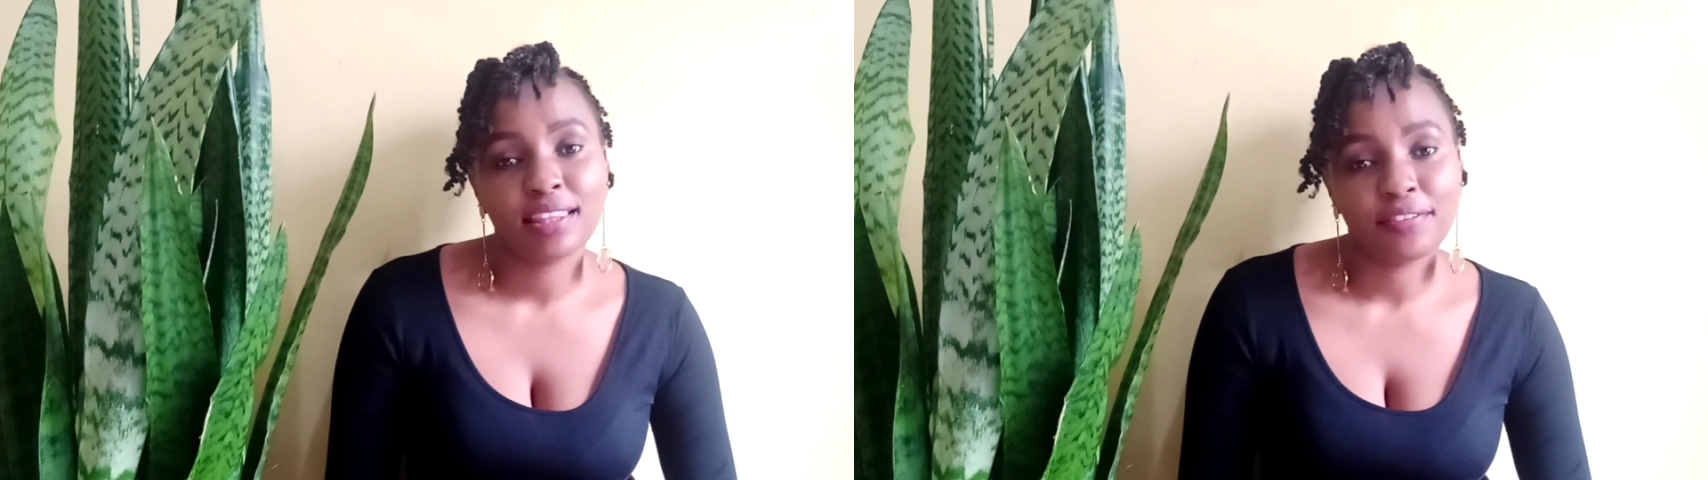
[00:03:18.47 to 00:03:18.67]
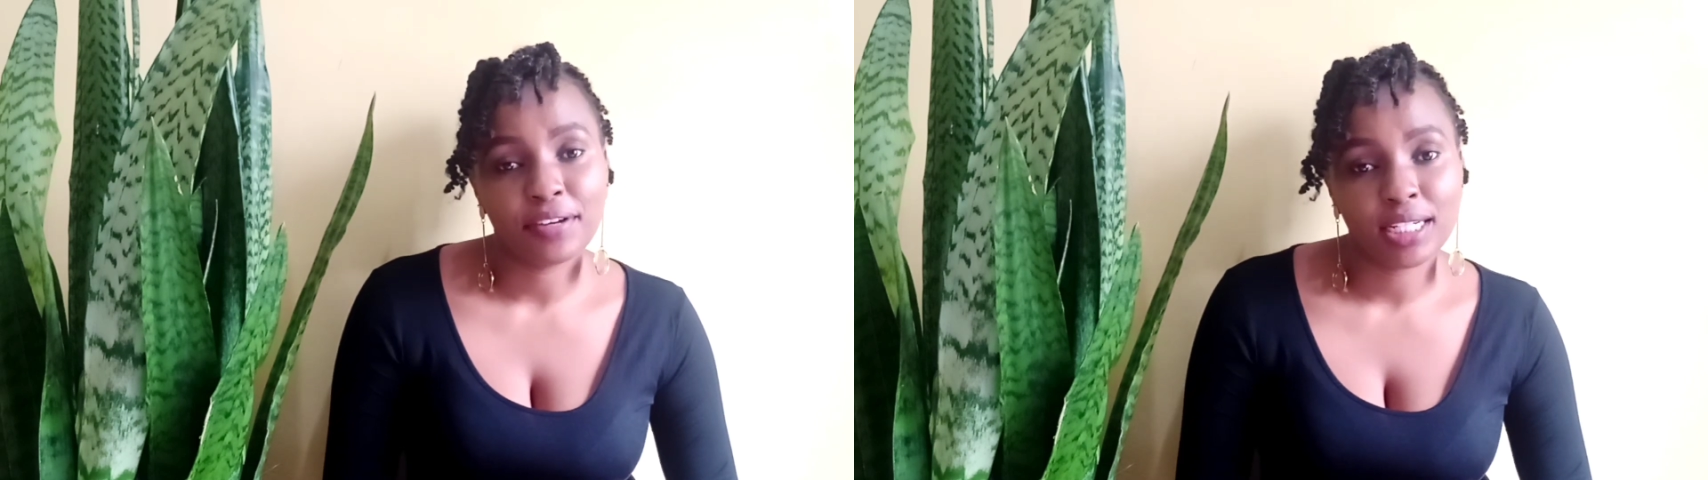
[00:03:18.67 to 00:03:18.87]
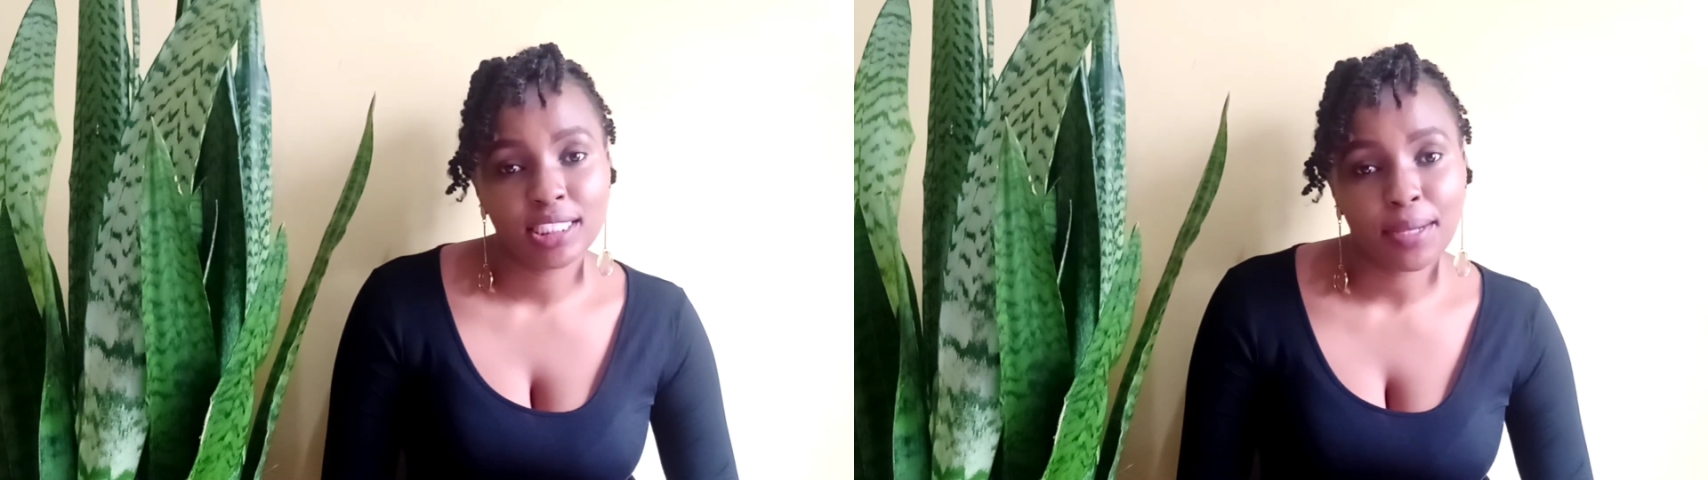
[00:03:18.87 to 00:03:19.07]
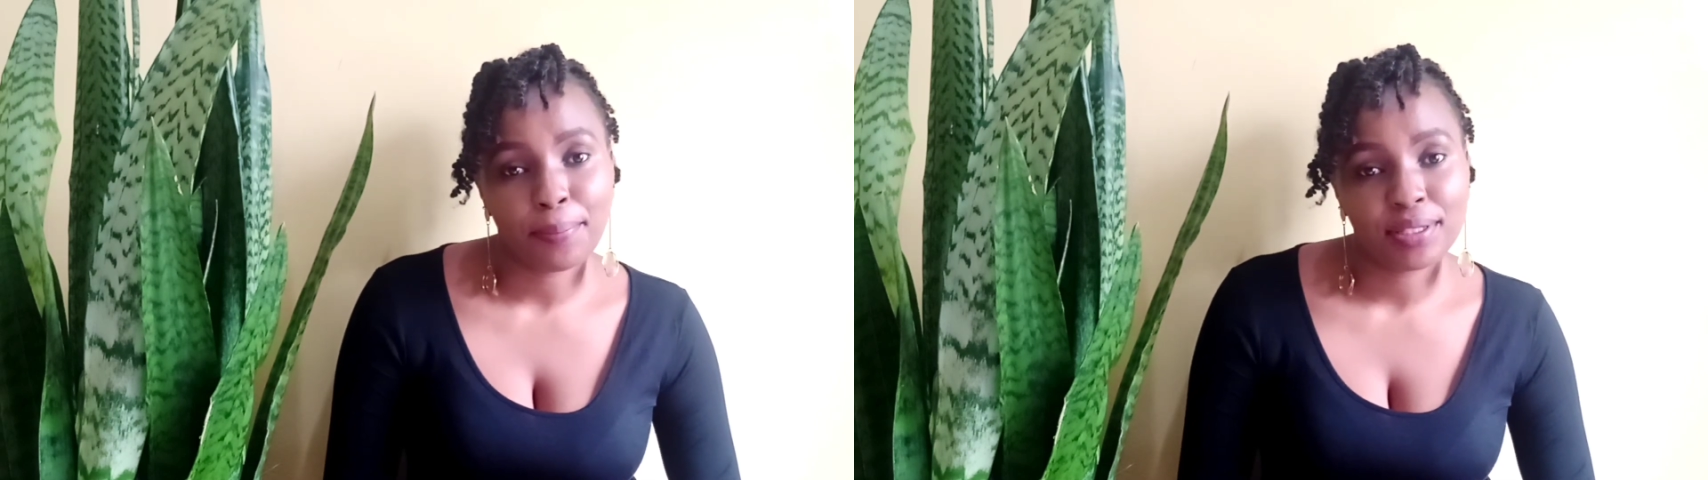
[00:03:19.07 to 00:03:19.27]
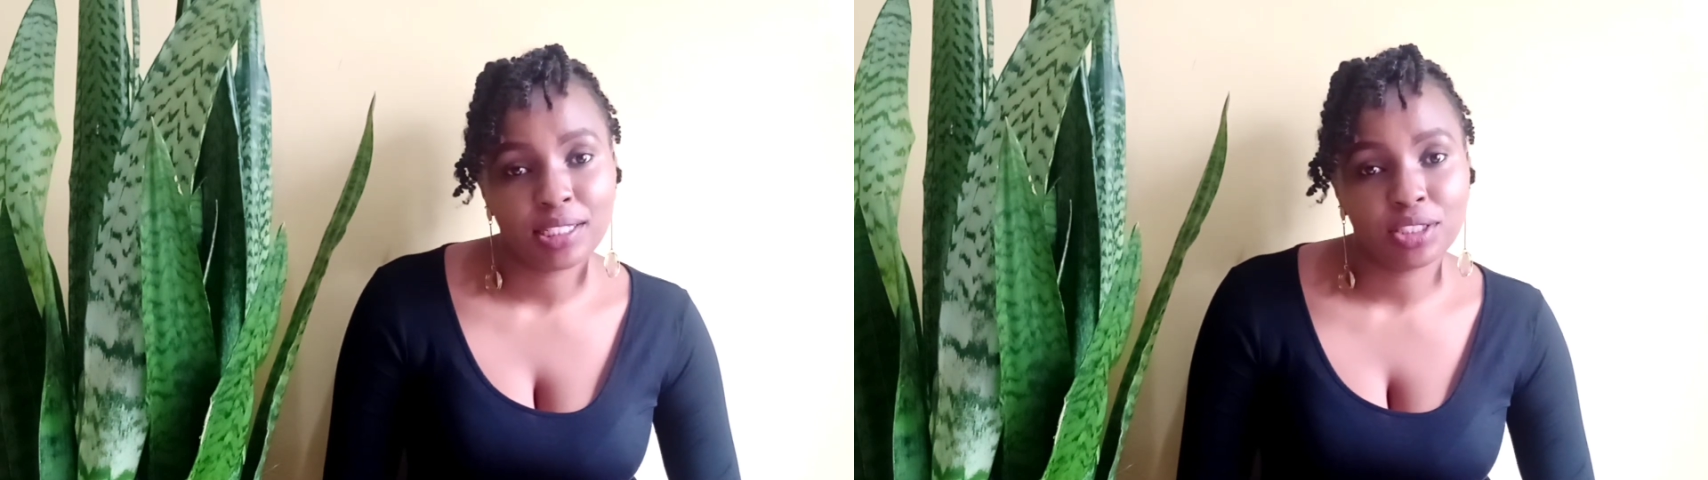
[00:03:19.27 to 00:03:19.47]
the furniture
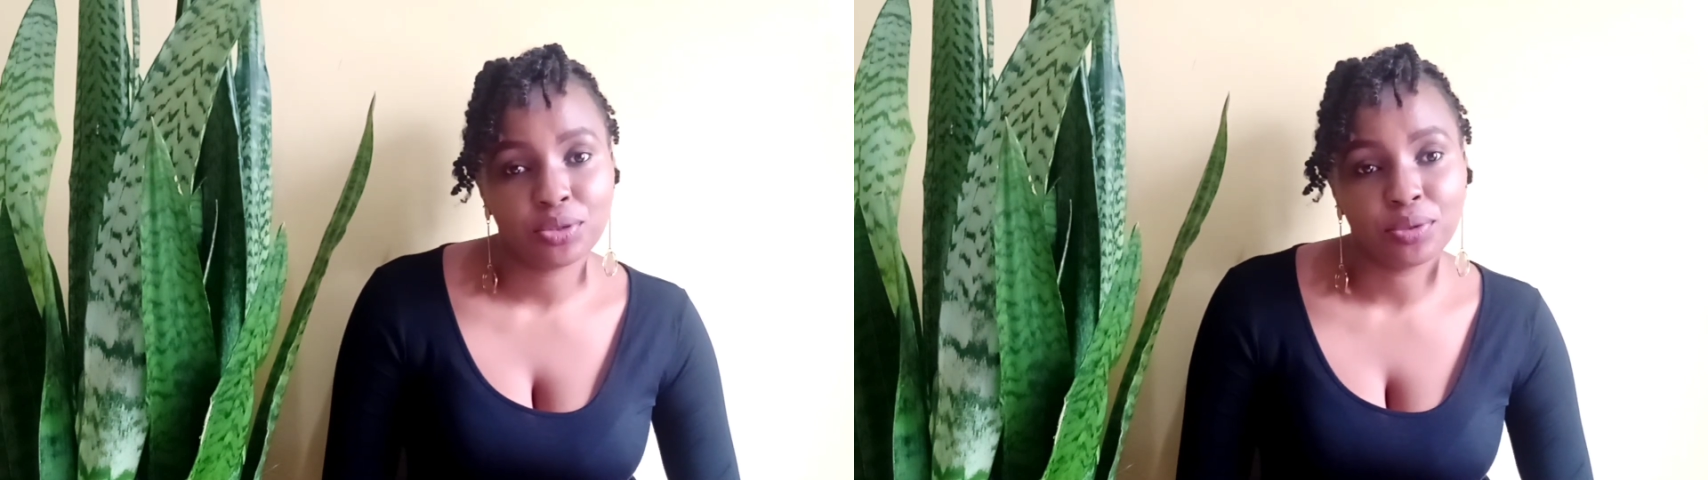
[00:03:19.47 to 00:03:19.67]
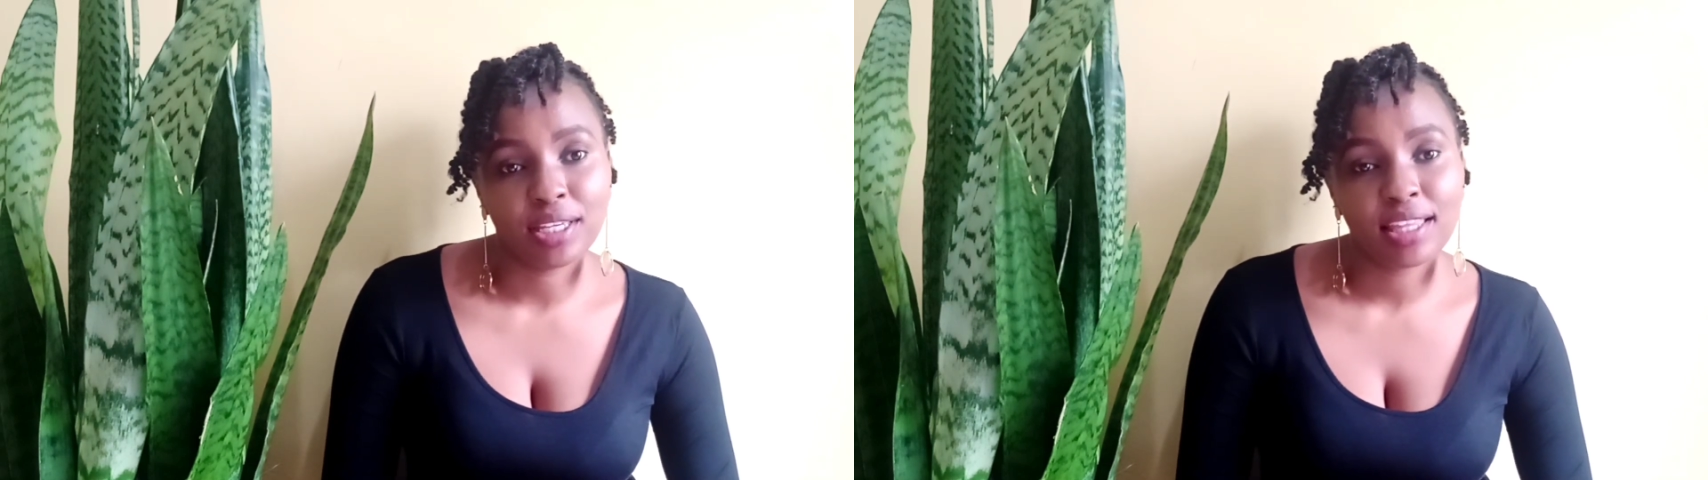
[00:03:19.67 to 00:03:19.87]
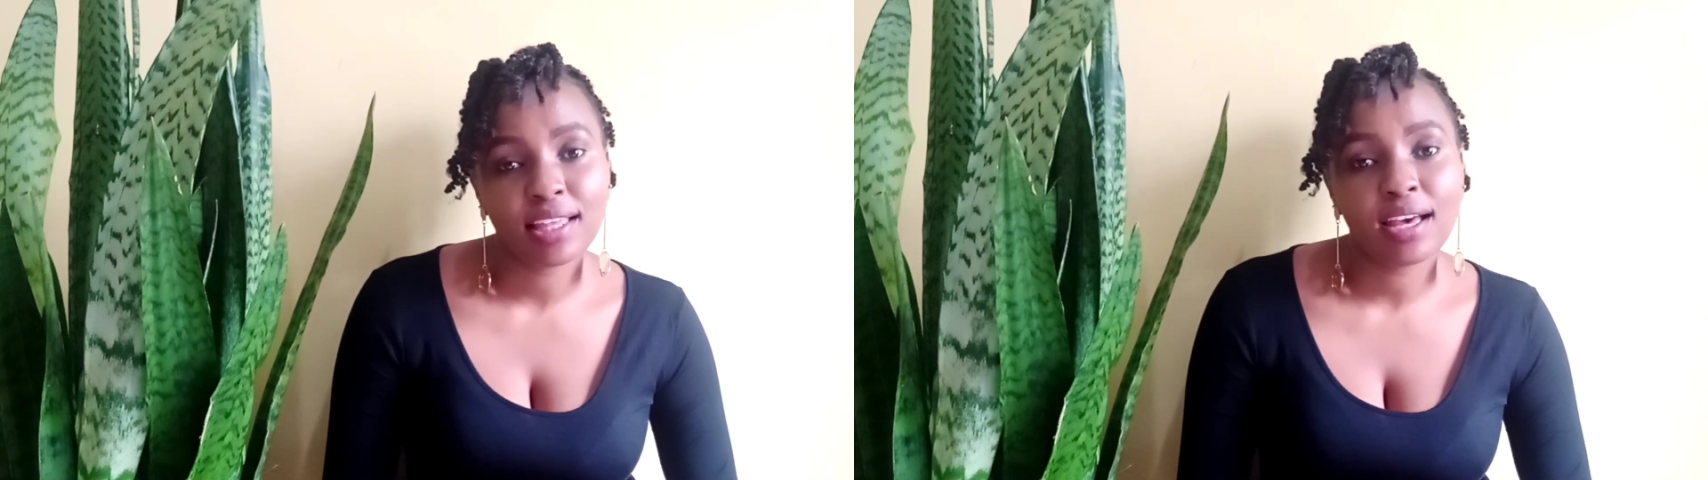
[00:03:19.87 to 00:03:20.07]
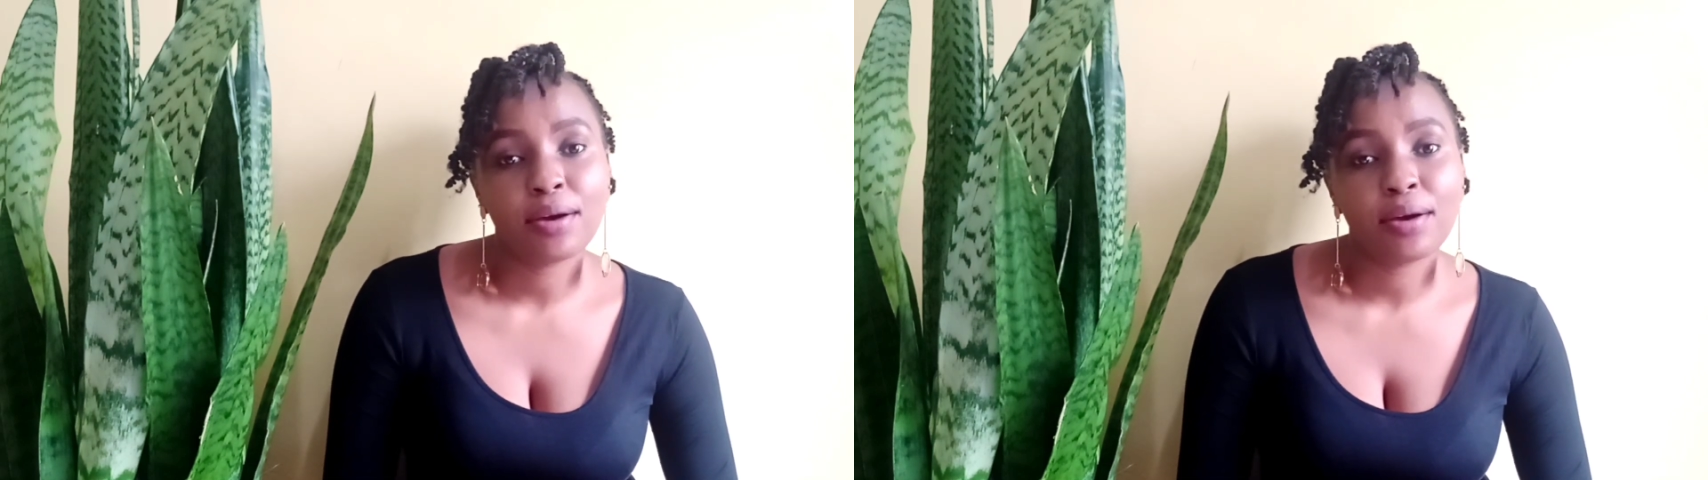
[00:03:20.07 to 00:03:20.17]
pieces together,